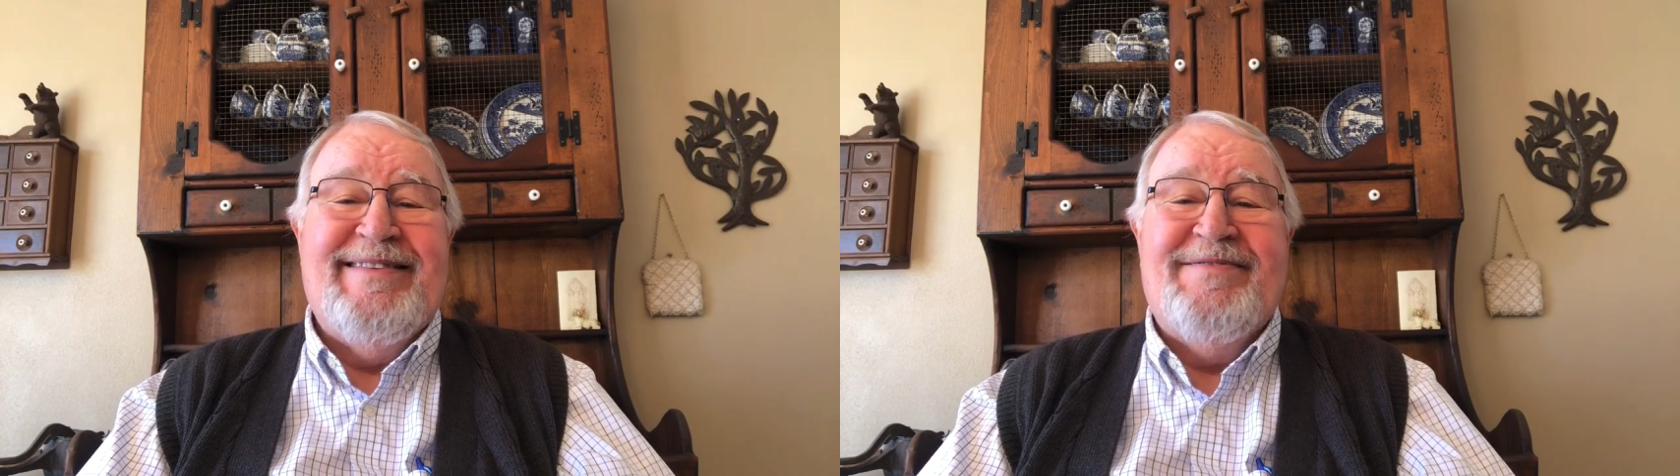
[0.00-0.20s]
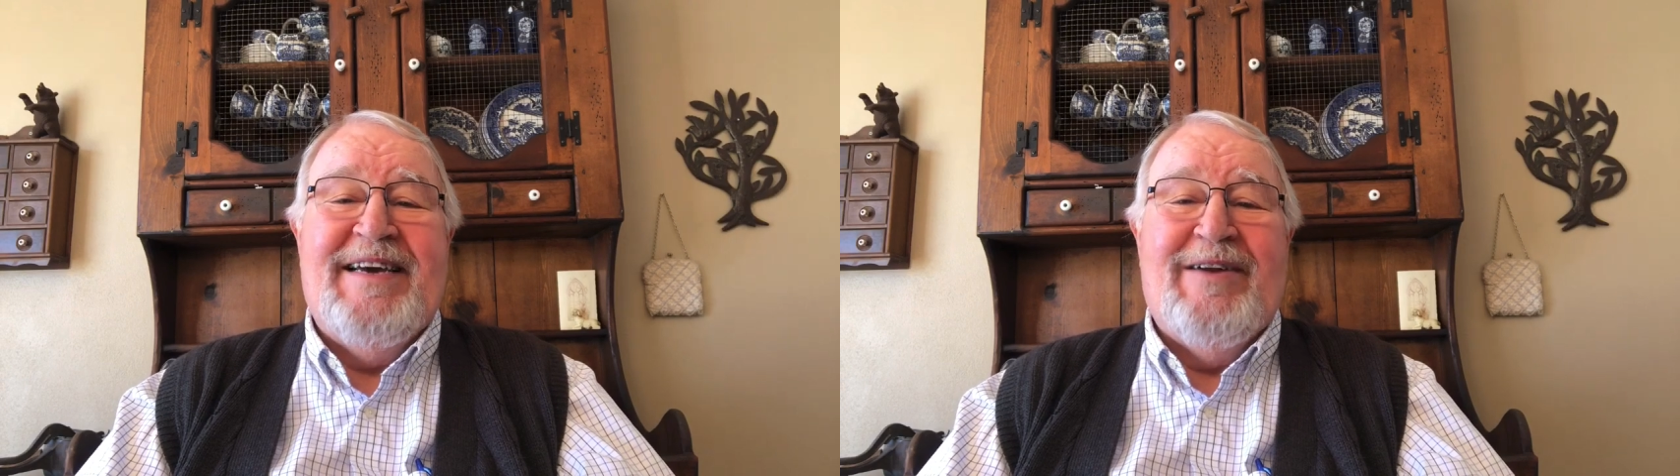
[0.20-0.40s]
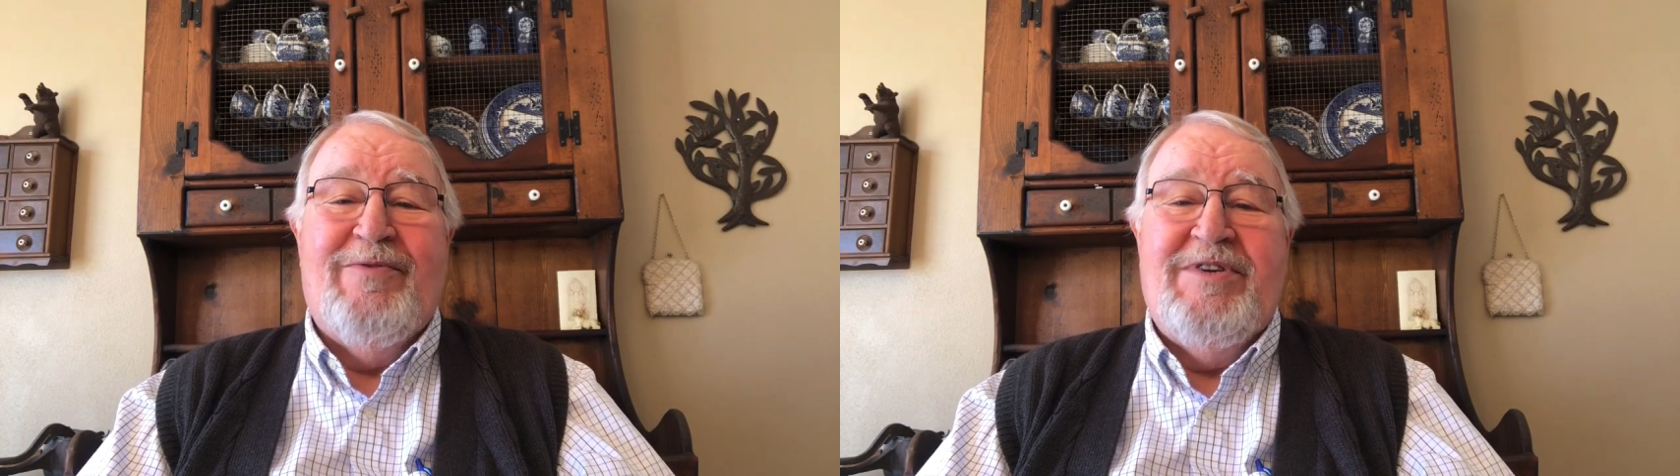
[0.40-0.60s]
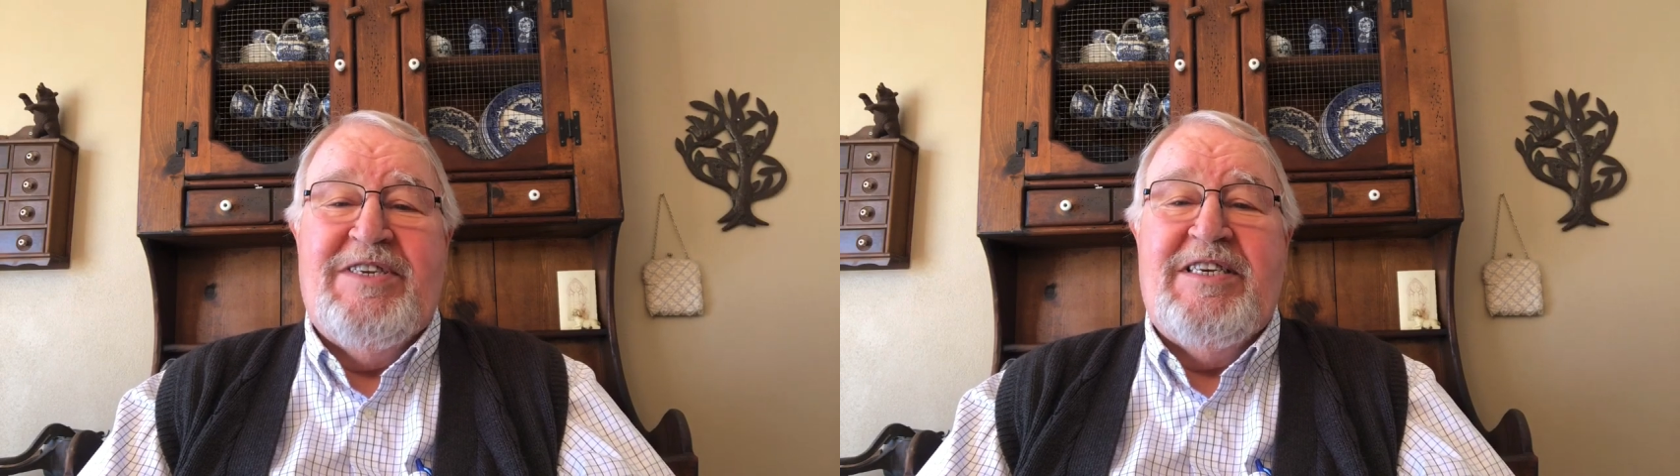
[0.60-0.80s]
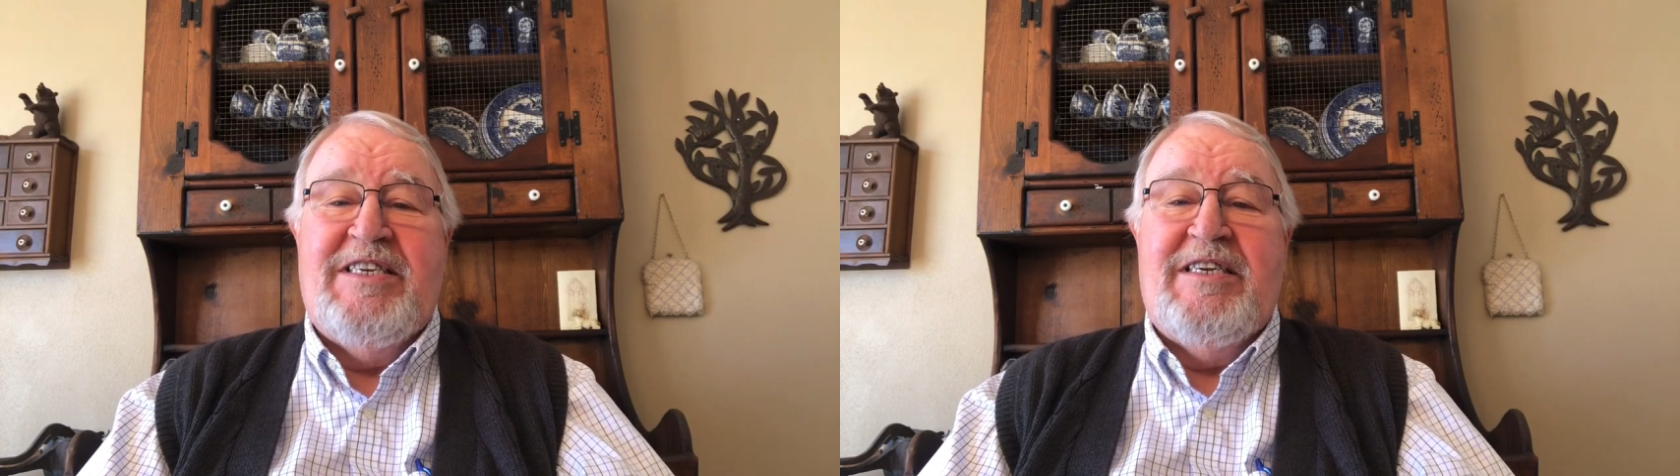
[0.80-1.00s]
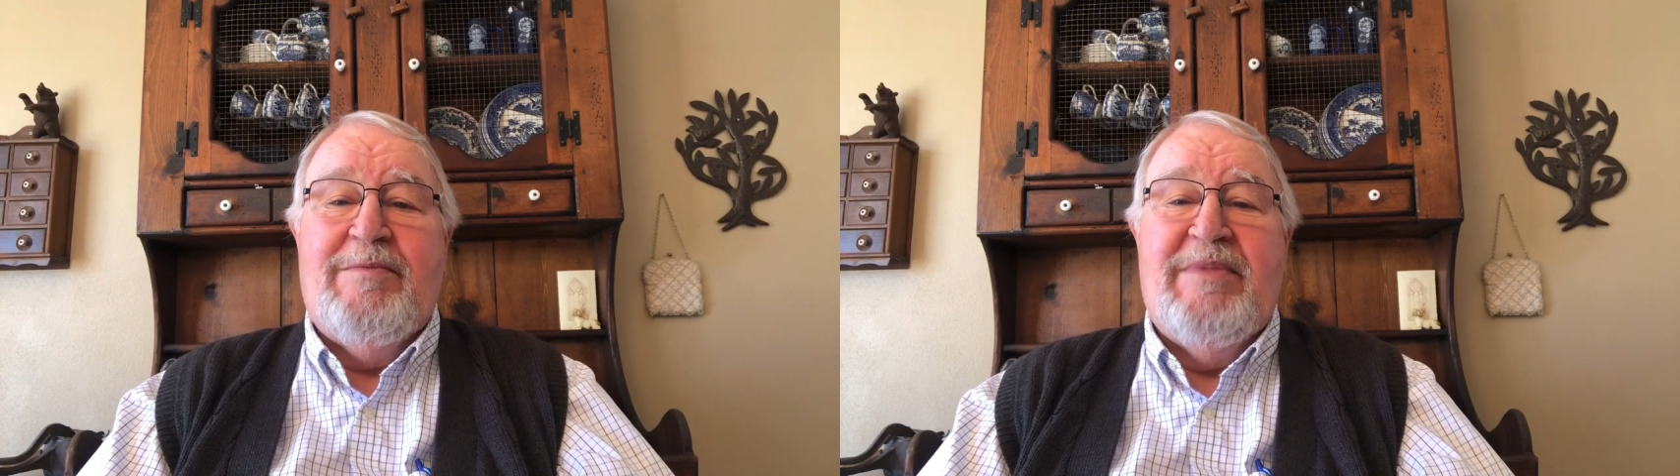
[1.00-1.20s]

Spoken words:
of that root system